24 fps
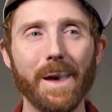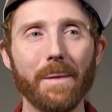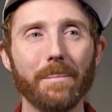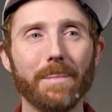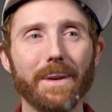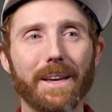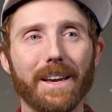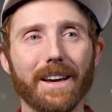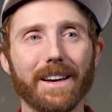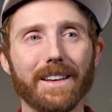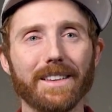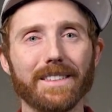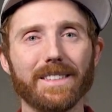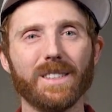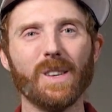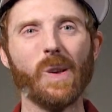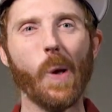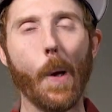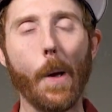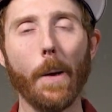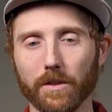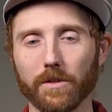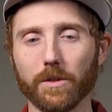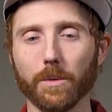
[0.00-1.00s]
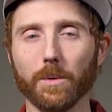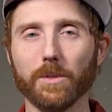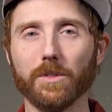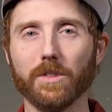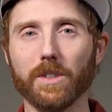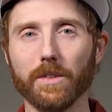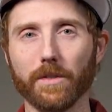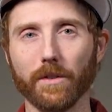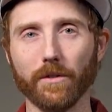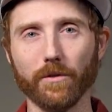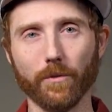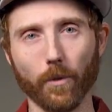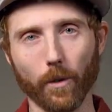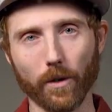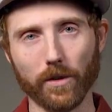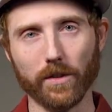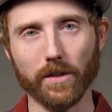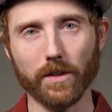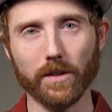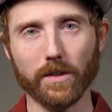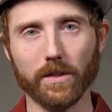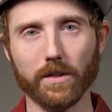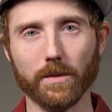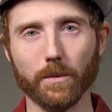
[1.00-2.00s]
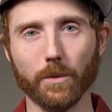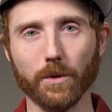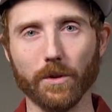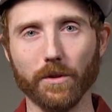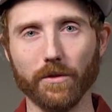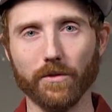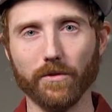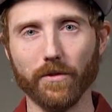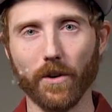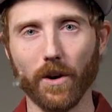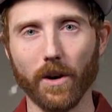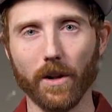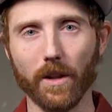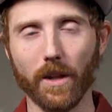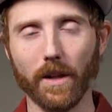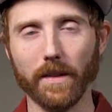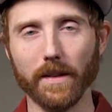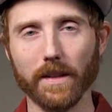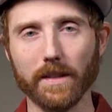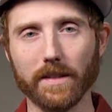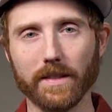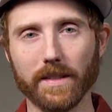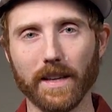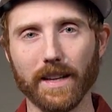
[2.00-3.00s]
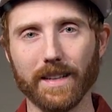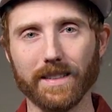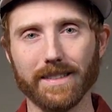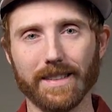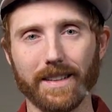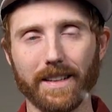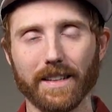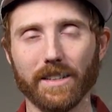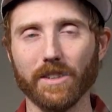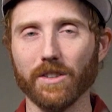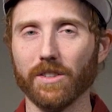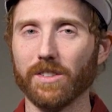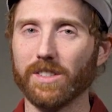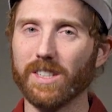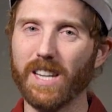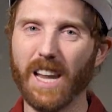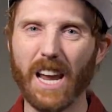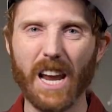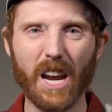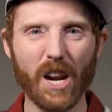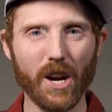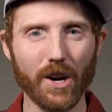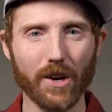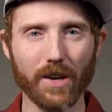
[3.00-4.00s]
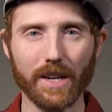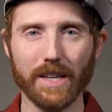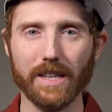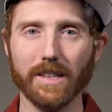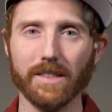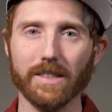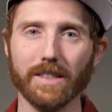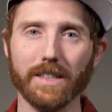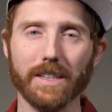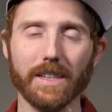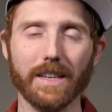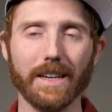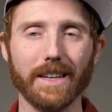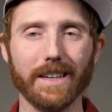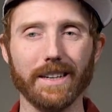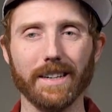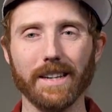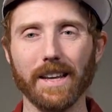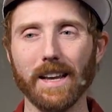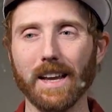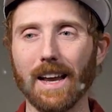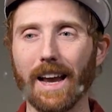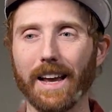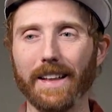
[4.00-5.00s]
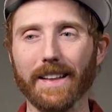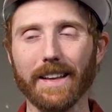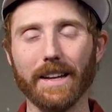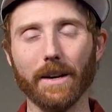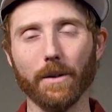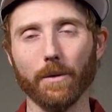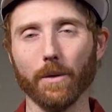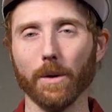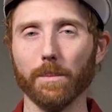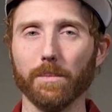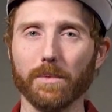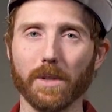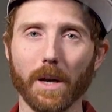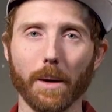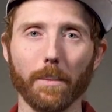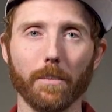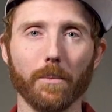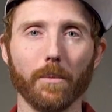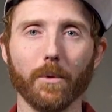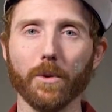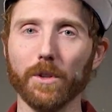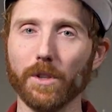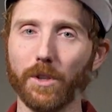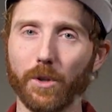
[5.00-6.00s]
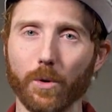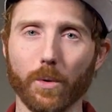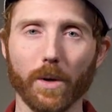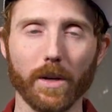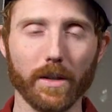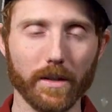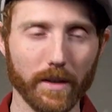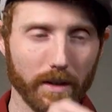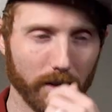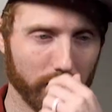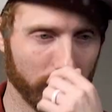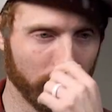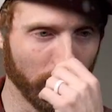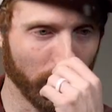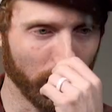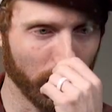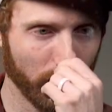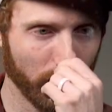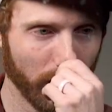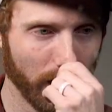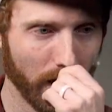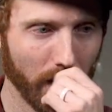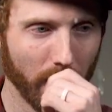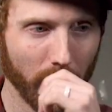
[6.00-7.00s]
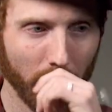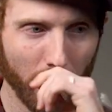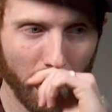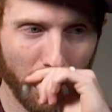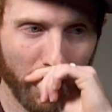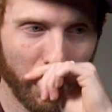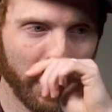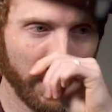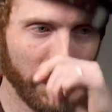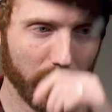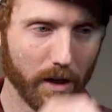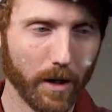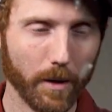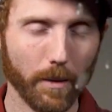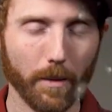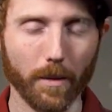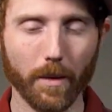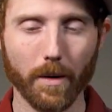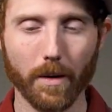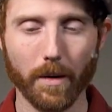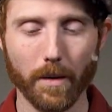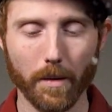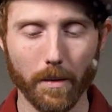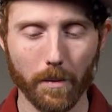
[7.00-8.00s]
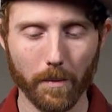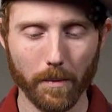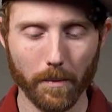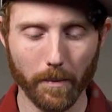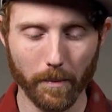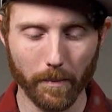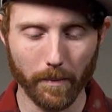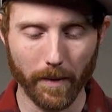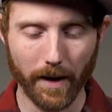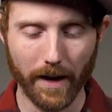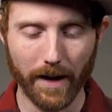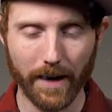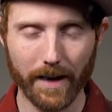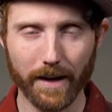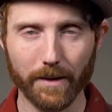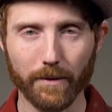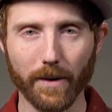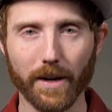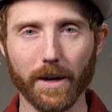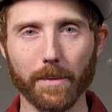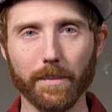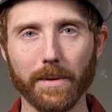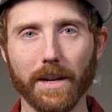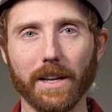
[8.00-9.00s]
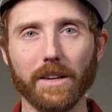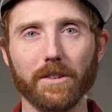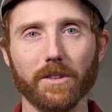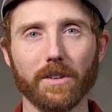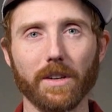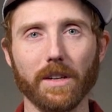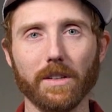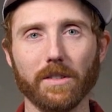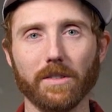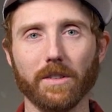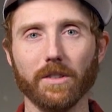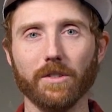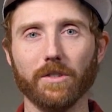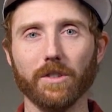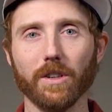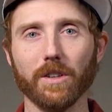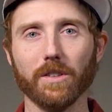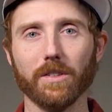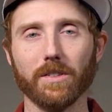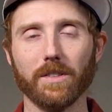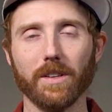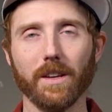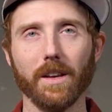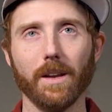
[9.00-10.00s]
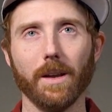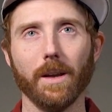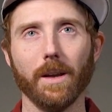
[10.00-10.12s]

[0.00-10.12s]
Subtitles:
because there's so much different forces when you fall on these things. They just tear easy and they get ripped up really quickly. So, my recommendation is to just